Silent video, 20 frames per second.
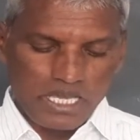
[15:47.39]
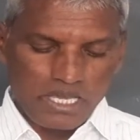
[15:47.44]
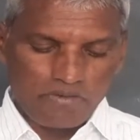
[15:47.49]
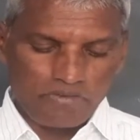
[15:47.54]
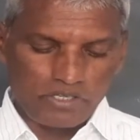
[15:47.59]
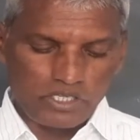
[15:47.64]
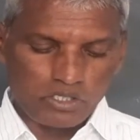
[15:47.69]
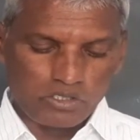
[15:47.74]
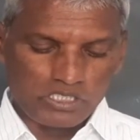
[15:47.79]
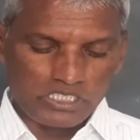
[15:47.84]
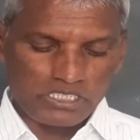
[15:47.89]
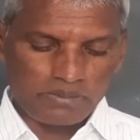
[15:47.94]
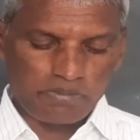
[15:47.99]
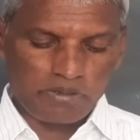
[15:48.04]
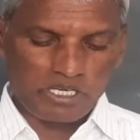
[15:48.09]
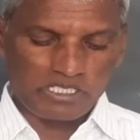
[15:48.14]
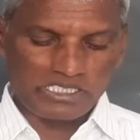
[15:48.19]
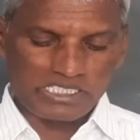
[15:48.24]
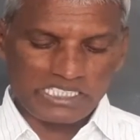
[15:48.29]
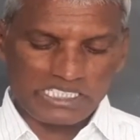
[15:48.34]
we use
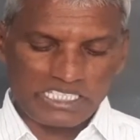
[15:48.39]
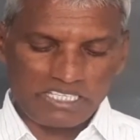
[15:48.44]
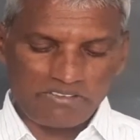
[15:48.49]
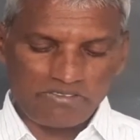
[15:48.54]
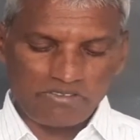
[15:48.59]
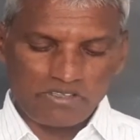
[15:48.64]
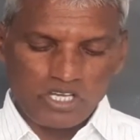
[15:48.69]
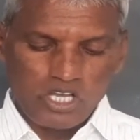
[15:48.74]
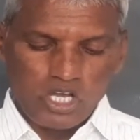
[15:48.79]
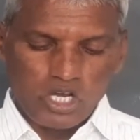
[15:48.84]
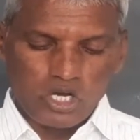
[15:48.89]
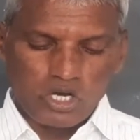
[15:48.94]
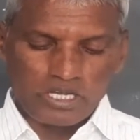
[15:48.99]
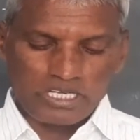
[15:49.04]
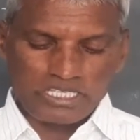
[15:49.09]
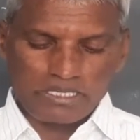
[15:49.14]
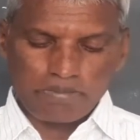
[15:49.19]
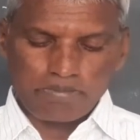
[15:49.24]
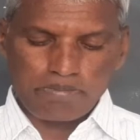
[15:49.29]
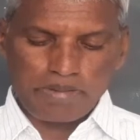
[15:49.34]
positive or
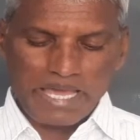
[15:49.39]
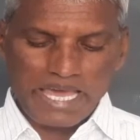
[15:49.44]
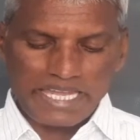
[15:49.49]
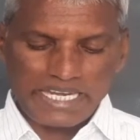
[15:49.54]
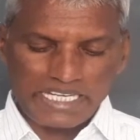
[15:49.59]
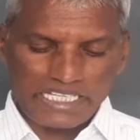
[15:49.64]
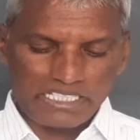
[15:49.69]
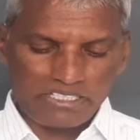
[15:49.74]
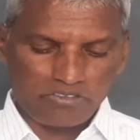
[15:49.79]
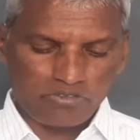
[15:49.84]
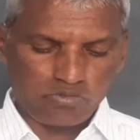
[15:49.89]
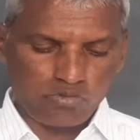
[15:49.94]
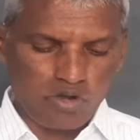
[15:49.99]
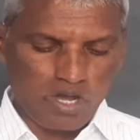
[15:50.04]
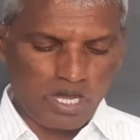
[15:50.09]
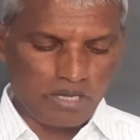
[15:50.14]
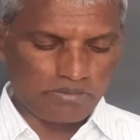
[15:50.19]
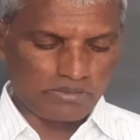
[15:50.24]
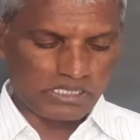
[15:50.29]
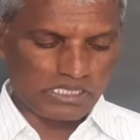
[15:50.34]
comparative
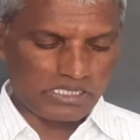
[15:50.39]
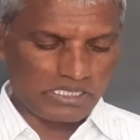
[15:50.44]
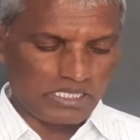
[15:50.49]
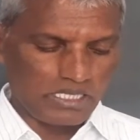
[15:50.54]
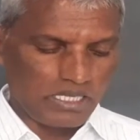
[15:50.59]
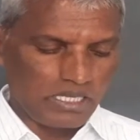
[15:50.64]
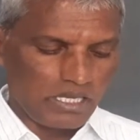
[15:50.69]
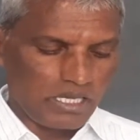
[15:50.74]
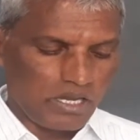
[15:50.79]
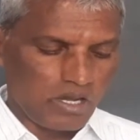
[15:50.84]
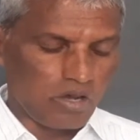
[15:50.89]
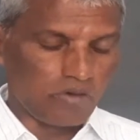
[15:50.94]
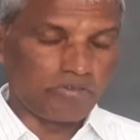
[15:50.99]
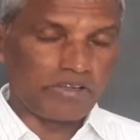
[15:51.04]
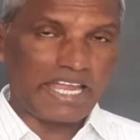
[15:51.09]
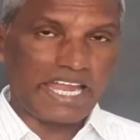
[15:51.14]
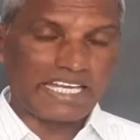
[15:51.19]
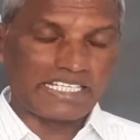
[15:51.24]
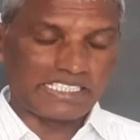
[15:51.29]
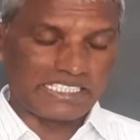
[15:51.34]
forms of
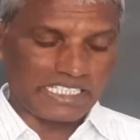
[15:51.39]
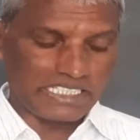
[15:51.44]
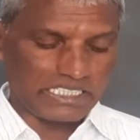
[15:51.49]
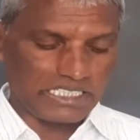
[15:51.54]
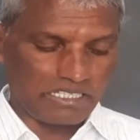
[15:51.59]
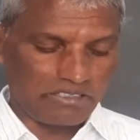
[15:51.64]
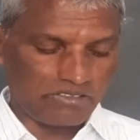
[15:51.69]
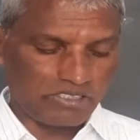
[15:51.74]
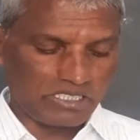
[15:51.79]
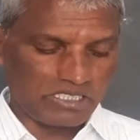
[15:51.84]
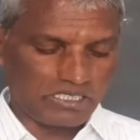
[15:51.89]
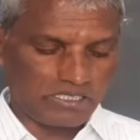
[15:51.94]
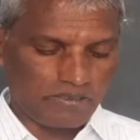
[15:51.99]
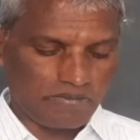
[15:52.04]
adjectives.